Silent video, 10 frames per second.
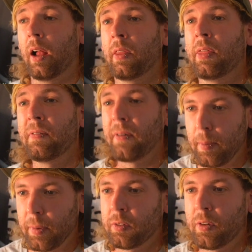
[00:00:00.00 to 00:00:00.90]
the
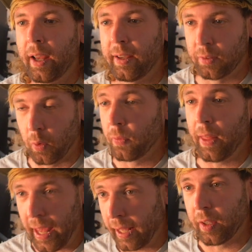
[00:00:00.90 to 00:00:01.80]
famous trek is called
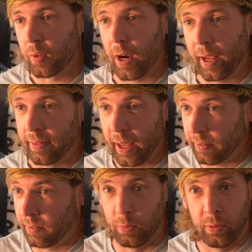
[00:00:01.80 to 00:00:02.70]
the Inca Trek, and
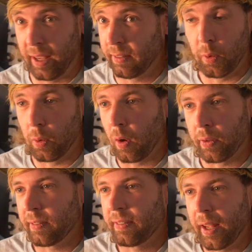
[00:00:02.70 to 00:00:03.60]
that takes you
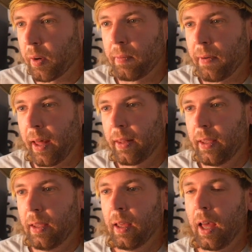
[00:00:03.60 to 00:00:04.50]
along the Sacred
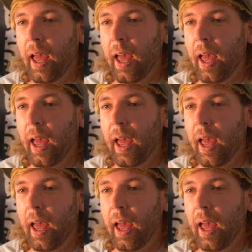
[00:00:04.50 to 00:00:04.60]
Valley.